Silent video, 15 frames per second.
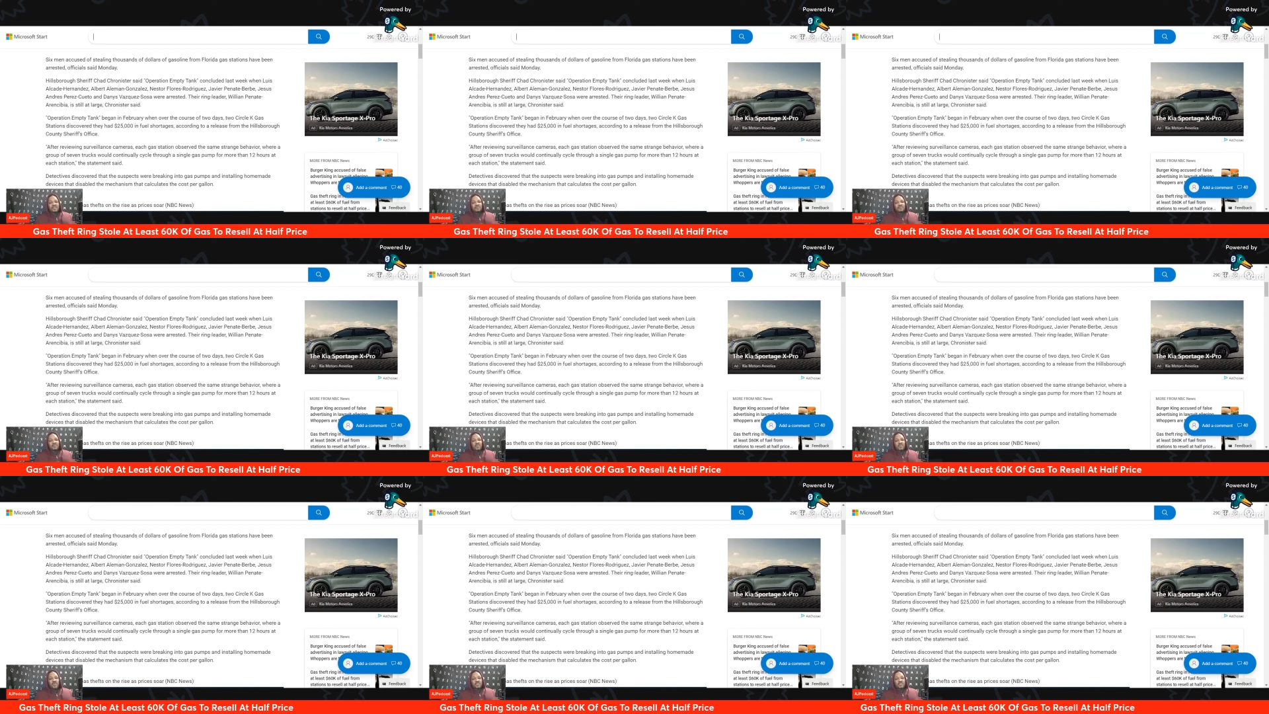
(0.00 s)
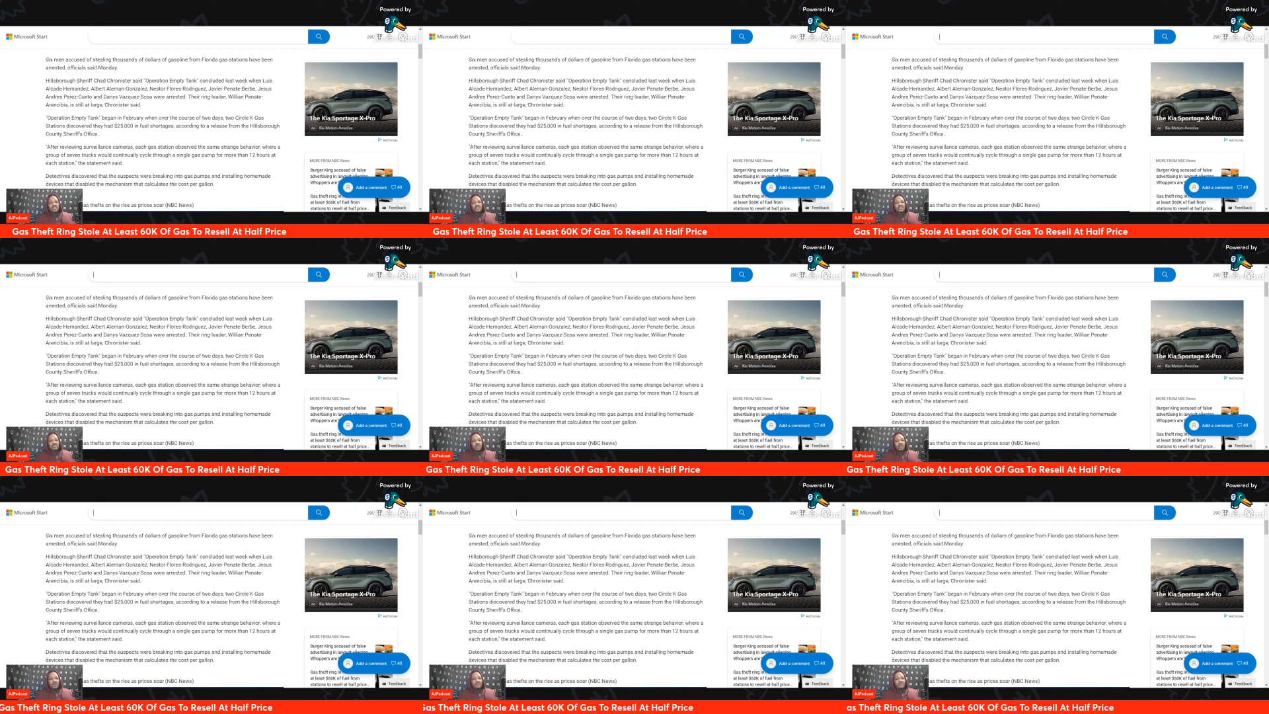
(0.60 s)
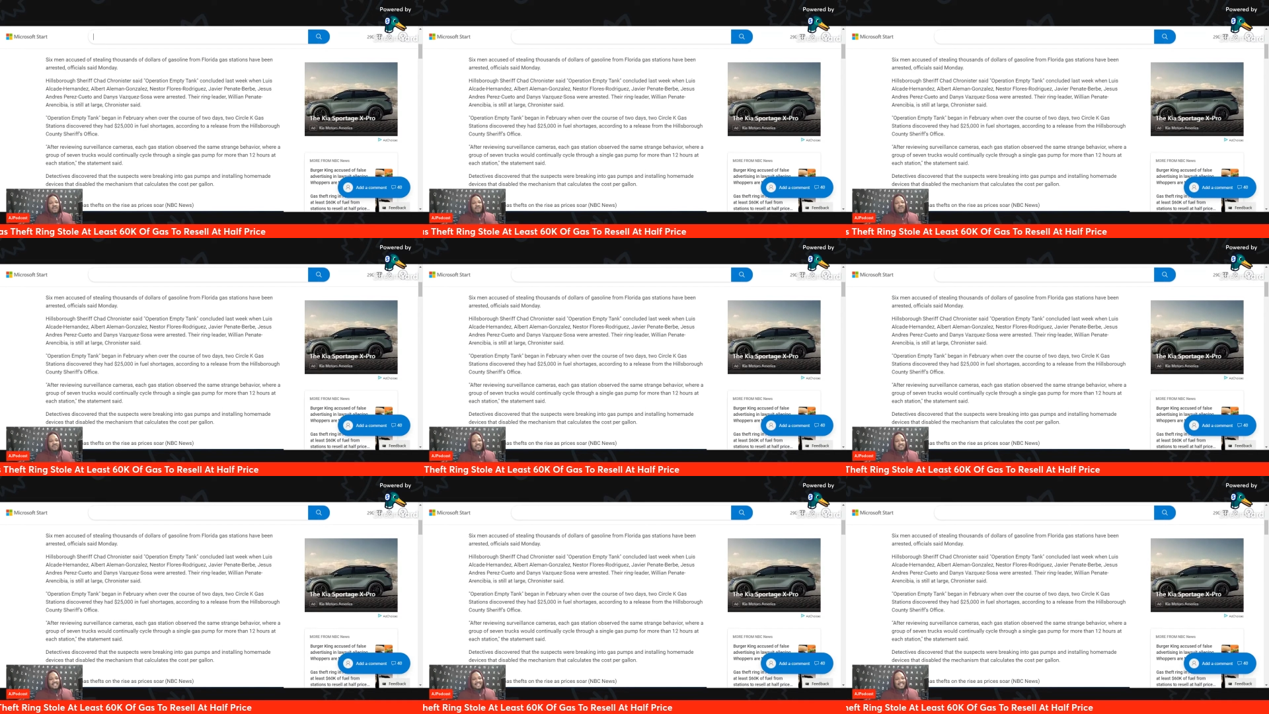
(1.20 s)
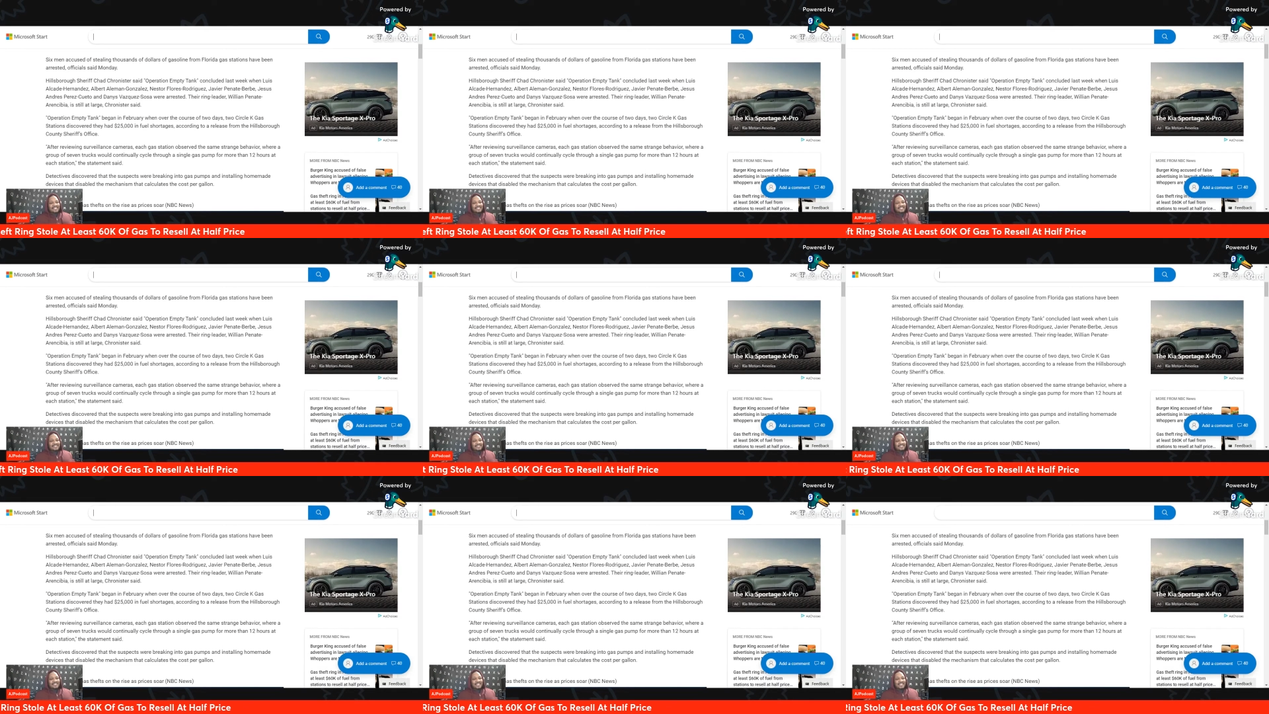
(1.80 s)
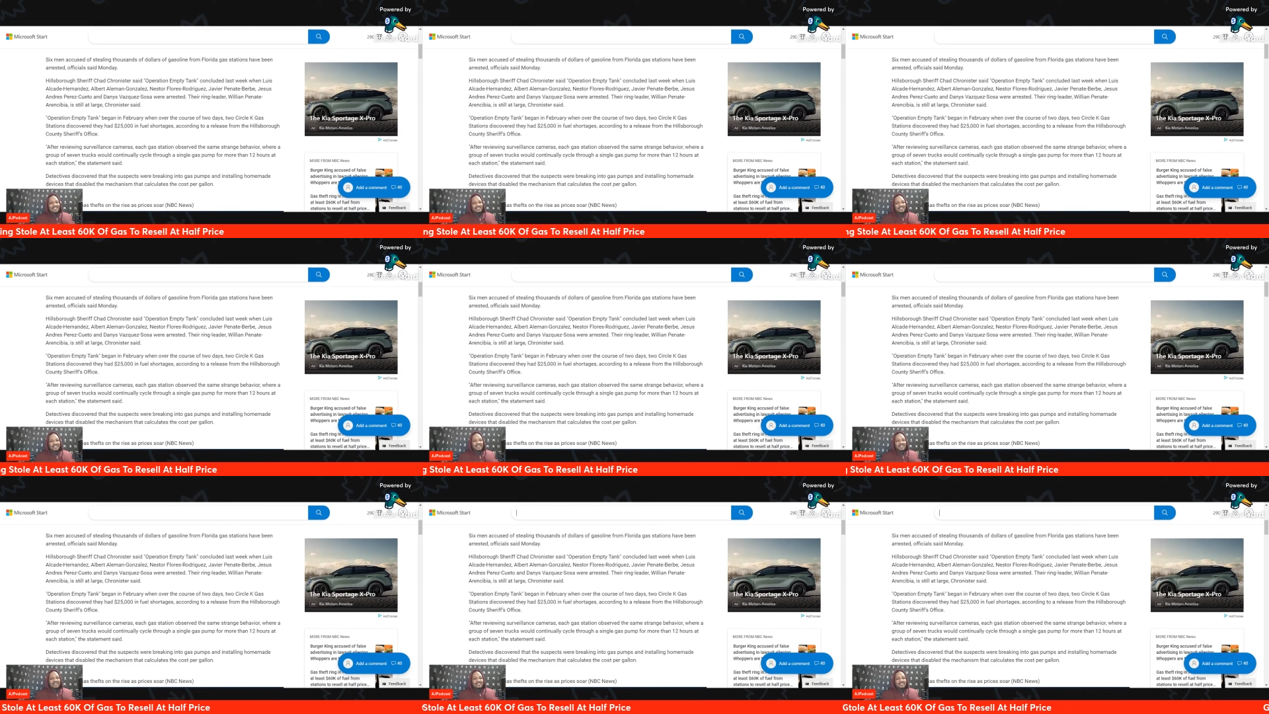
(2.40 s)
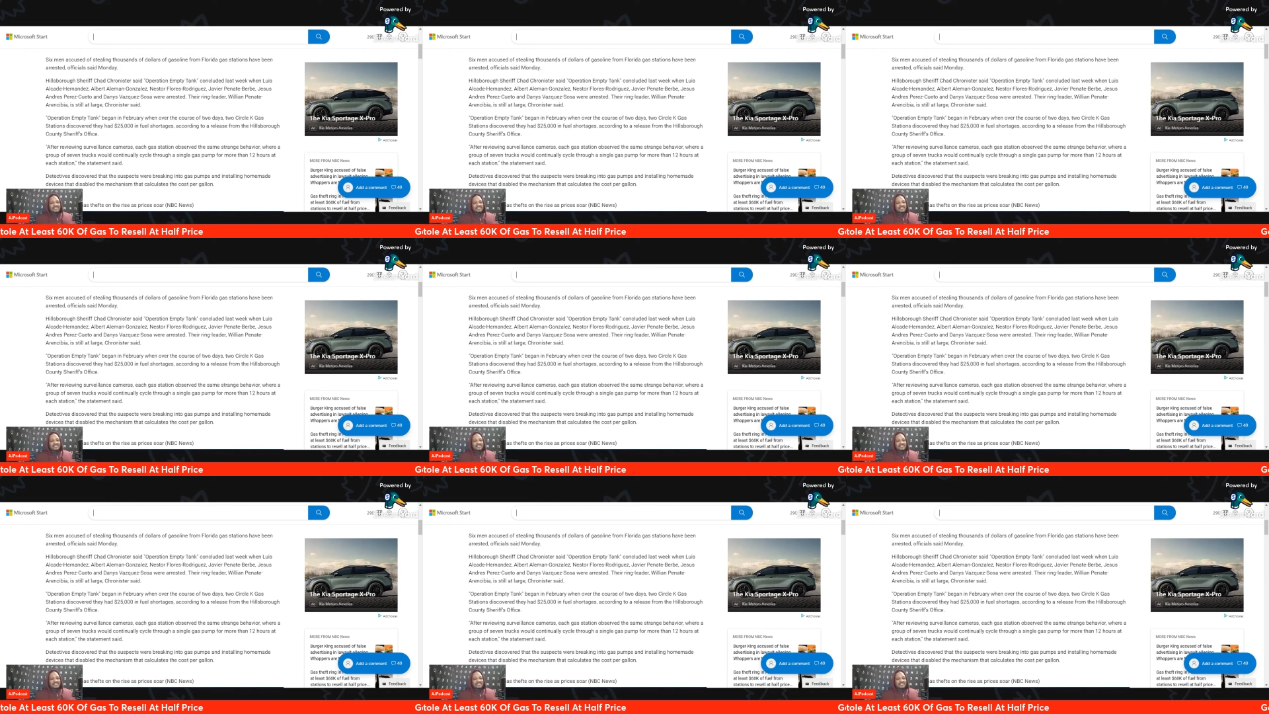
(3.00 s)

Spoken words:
Nobody's mouth can be seen.